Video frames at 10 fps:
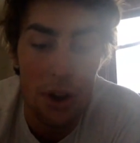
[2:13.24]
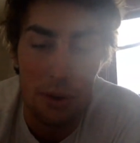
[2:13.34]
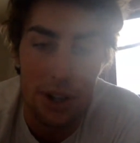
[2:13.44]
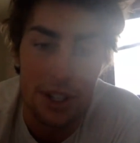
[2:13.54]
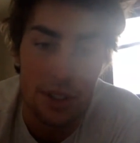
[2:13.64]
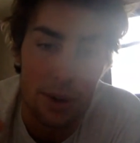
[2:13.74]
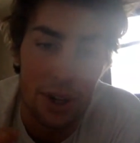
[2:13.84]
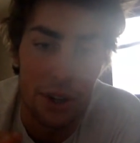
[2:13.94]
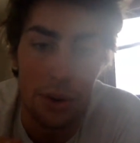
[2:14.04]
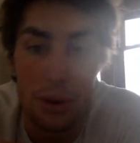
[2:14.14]
which is where
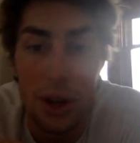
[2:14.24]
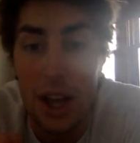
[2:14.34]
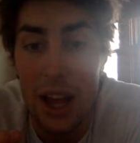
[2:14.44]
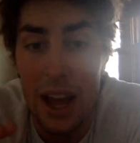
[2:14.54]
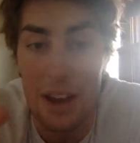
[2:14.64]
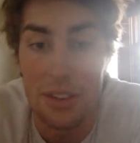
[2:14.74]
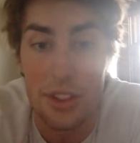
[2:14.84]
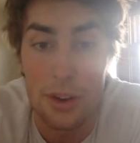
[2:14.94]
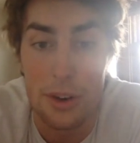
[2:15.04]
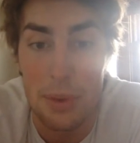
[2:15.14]
you have a
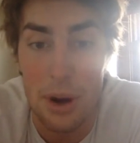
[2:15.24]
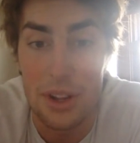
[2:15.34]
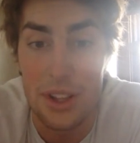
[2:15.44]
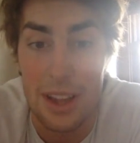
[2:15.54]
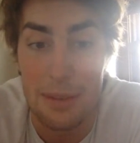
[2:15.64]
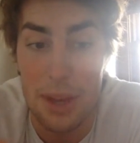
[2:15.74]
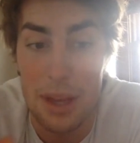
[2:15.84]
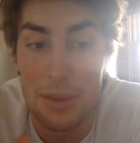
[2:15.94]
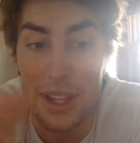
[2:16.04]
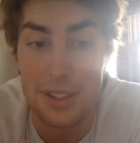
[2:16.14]
third party that may
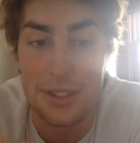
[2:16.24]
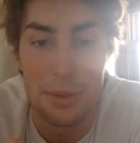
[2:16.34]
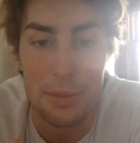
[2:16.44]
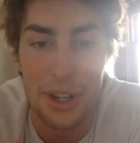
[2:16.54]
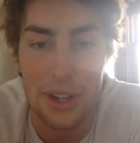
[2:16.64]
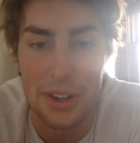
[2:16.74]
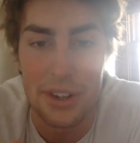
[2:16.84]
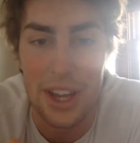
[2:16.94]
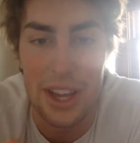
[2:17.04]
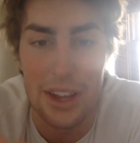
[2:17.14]
be assuming your
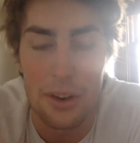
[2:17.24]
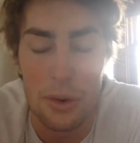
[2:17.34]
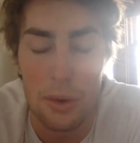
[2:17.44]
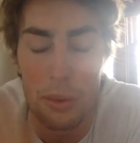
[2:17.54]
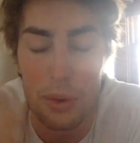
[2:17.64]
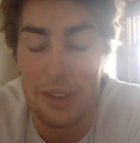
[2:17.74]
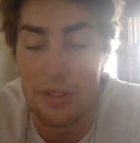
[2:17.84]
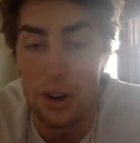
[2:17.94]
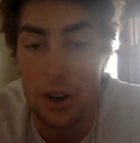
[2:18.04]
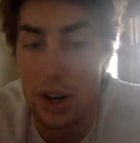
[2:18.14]
debt or
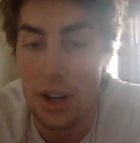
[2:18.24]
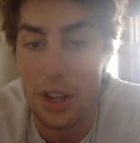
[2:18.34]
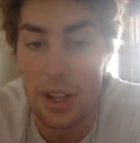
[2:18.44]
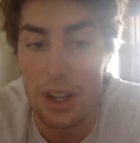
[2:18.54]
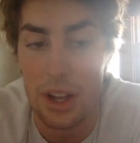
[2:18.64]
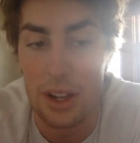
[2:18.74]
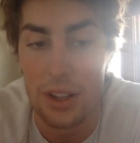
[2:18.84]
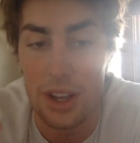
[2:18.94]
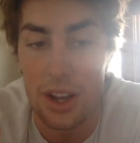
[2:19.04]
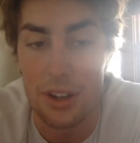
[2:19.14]
whatever
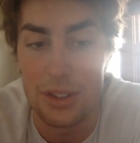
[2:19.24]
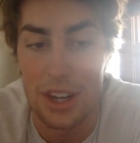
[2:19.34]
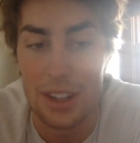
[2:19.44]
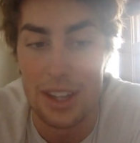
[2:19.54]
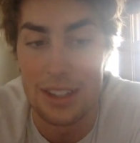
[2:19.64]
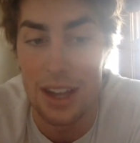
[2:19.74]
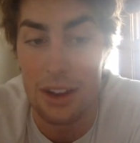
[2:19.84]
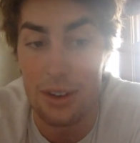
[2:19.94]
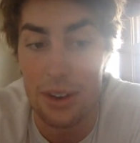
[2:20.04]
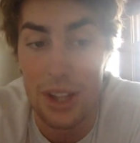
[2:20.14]
the contract lays
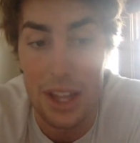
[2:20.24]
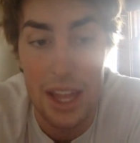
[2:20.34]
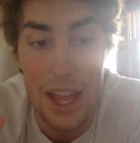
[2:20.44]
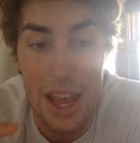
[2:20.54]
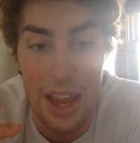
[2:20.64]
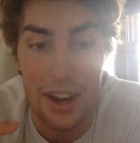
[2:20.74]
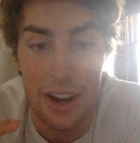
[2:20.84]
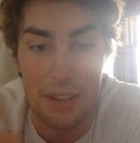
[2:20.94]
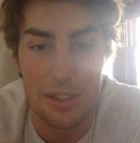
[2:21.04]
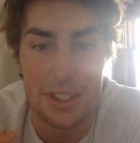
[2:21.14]
out. And
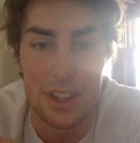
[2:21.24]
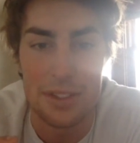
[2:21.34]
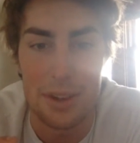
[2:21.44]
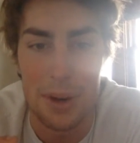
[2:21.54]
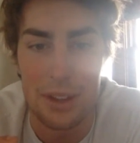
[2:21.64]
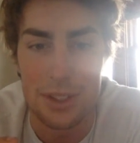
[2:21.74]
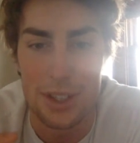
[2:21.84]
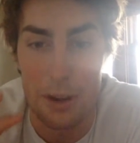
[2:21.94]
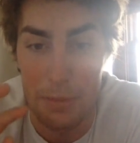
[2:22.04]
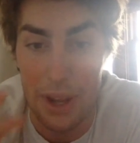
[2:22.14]
obviously, if someone else is
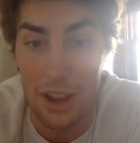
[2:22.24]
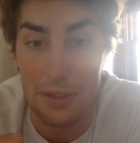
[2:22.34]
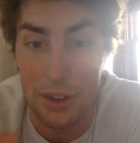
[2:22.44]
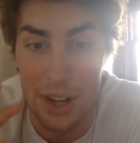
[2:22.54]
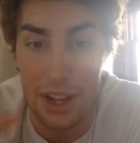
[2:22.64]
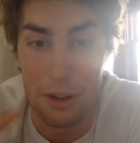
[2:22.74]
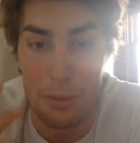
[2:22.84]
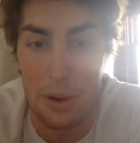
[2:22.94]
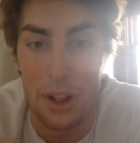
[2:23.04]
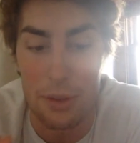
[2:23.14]
going to pay off your debt, you
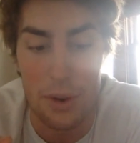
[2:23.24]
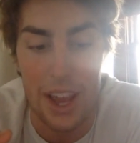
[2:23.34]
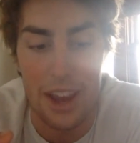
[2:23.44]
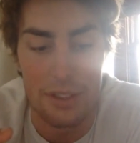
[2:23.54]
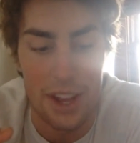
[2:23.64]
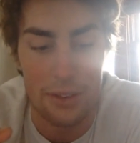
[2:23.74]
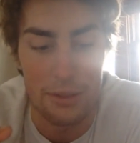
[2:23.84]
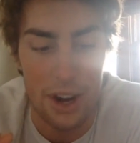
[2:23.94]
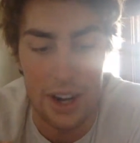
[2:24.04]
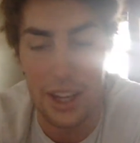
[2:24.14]
probably want to have that in
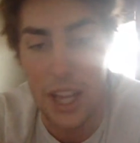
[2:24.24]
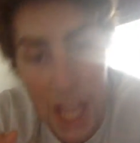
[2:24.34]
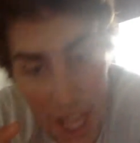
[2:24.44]
writing.